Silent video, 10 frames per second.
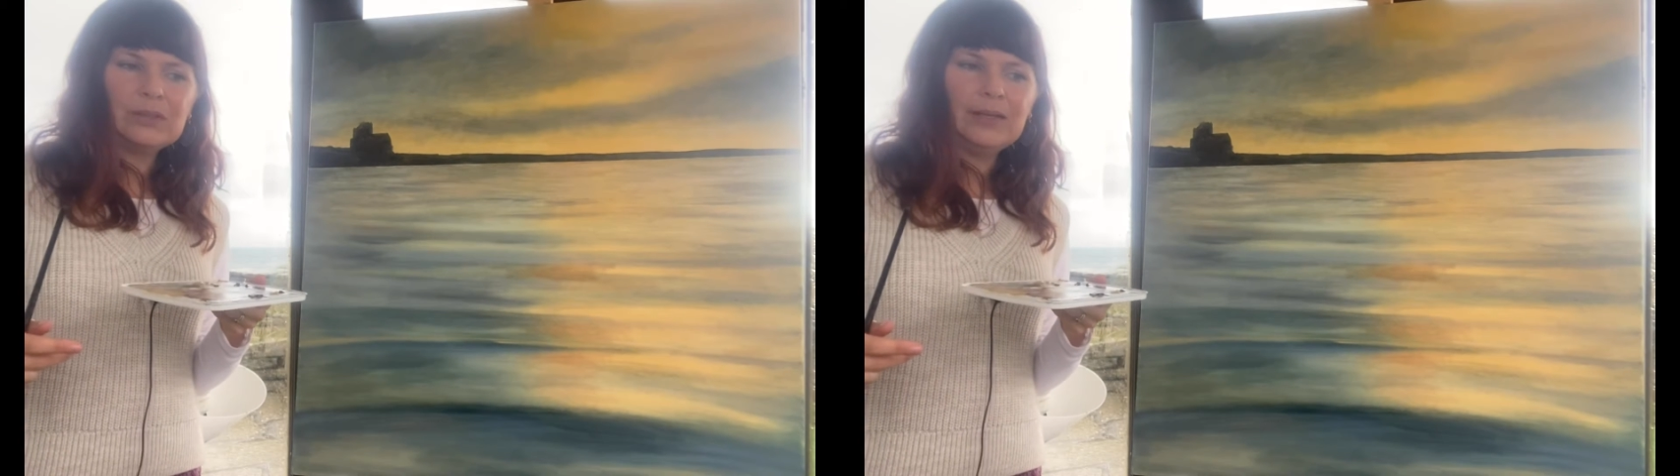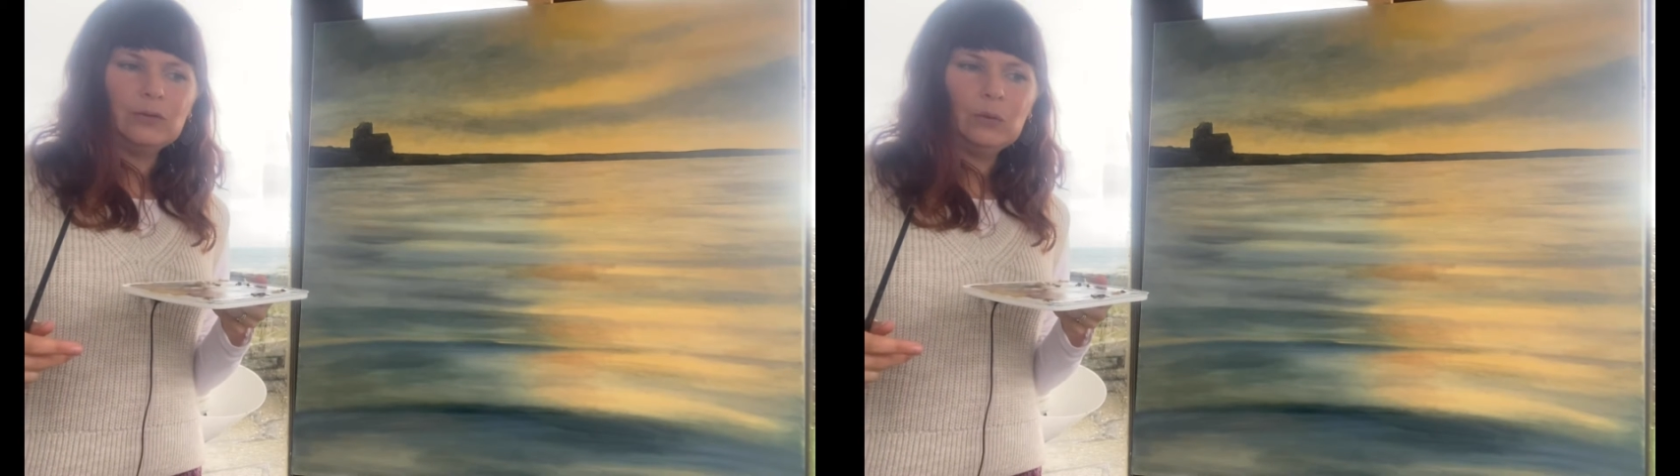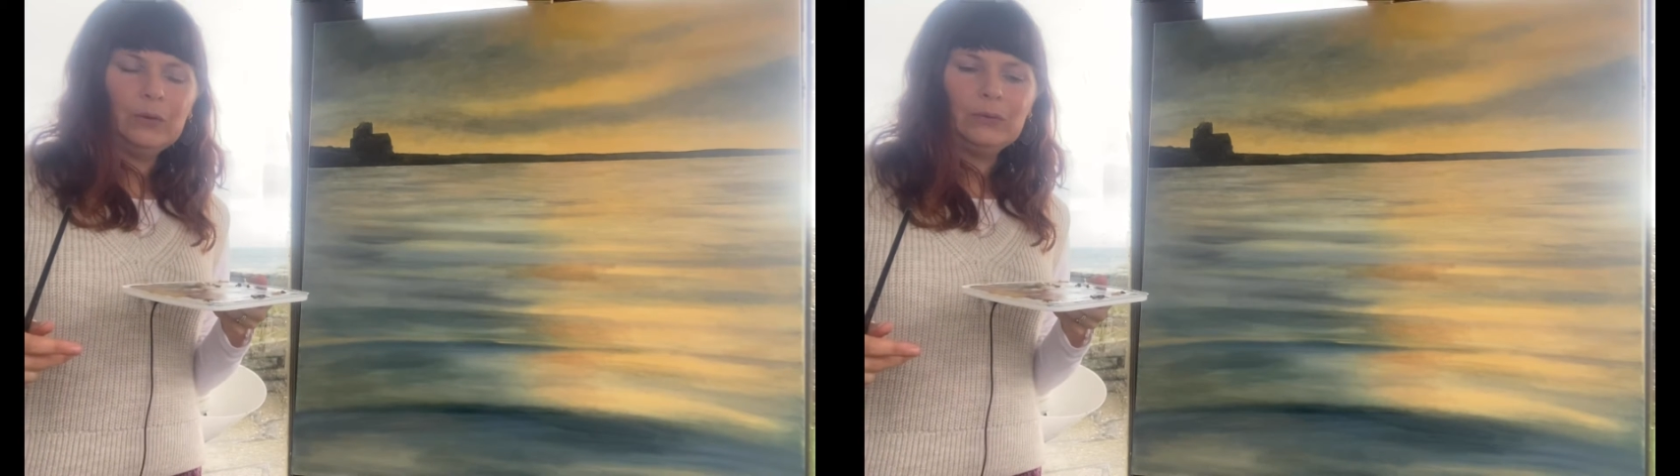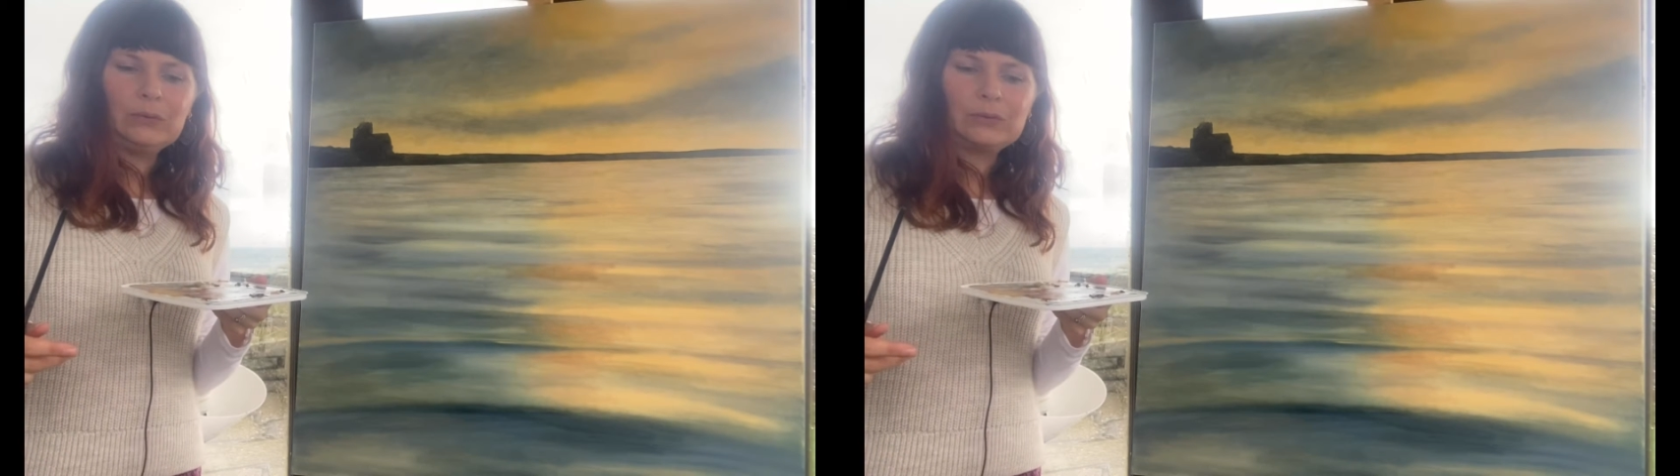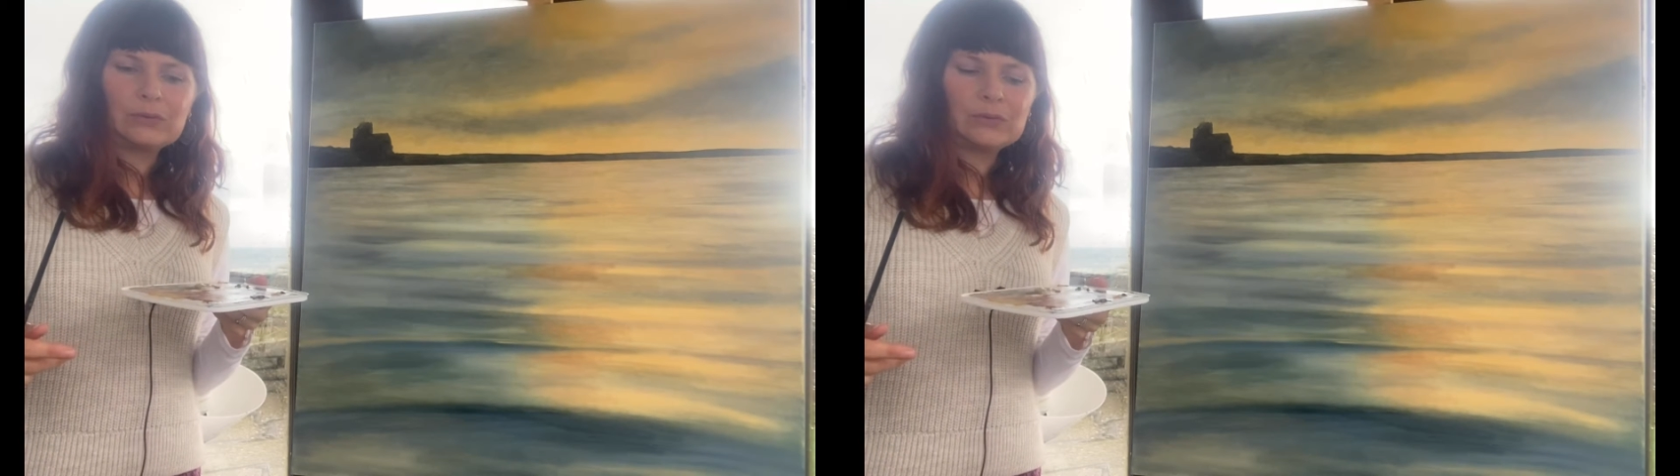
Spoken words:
in oils.